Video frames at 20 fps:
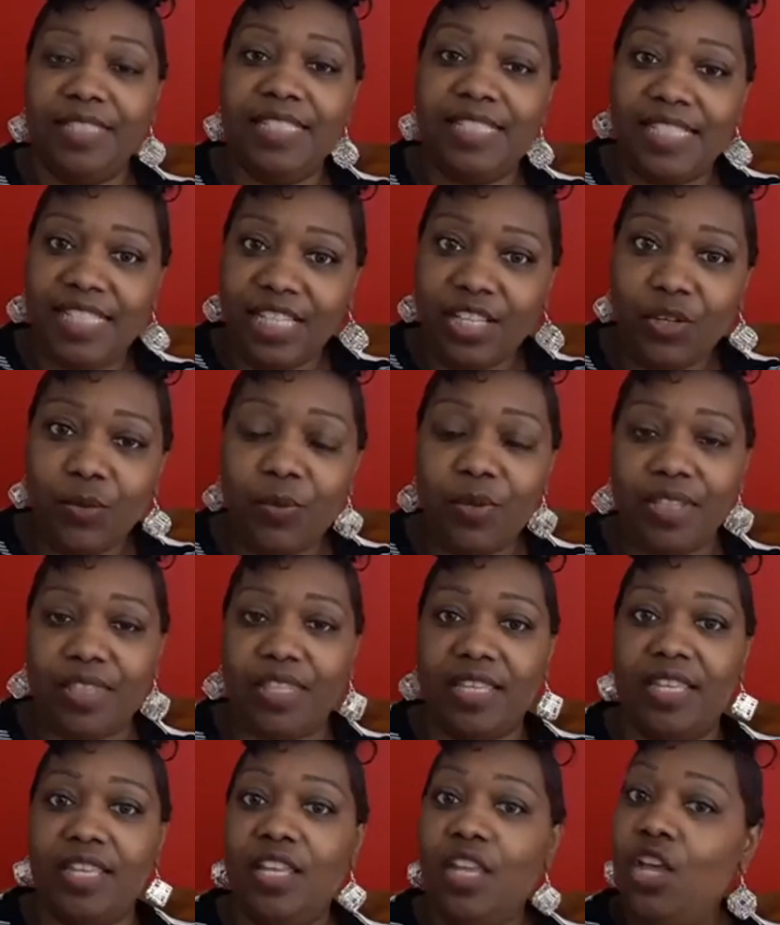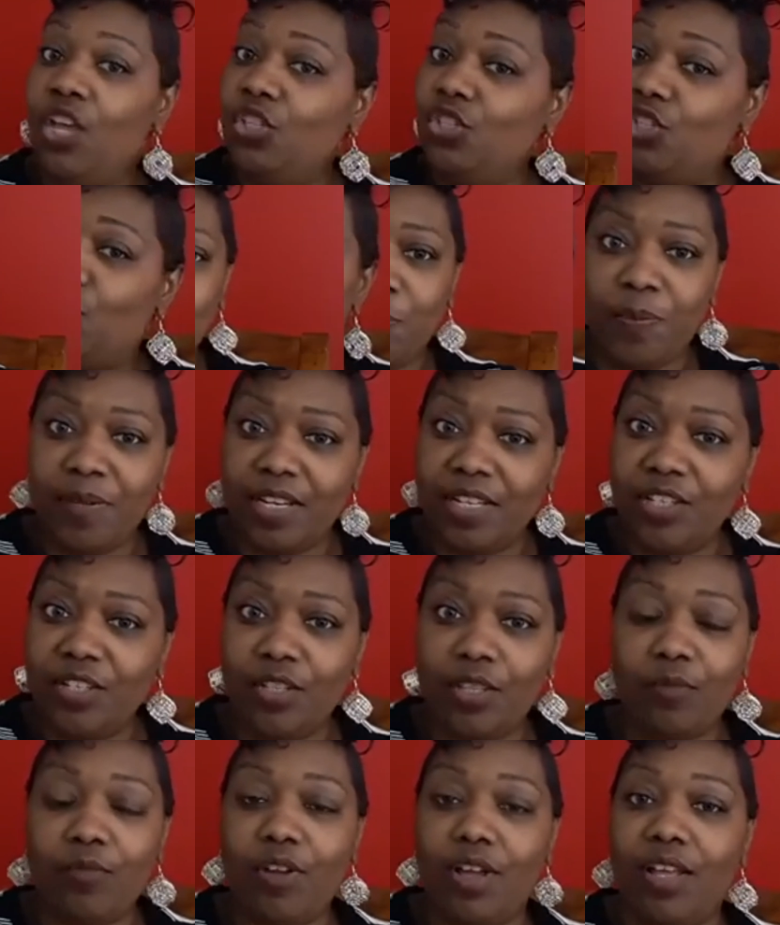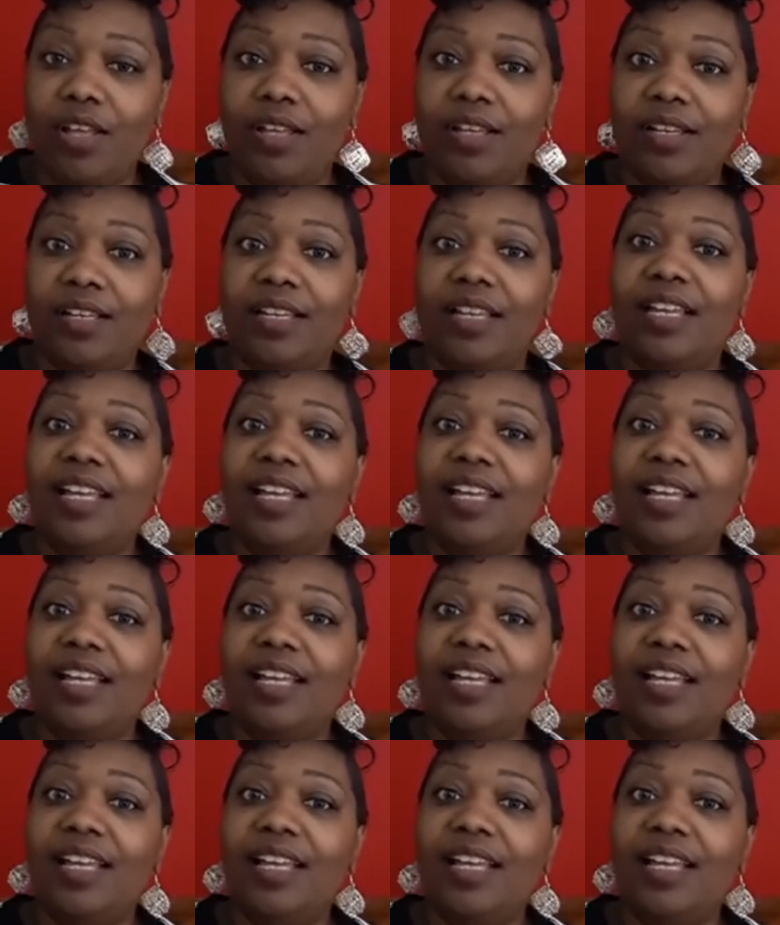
Deal with it. Don't sweep it under the rug.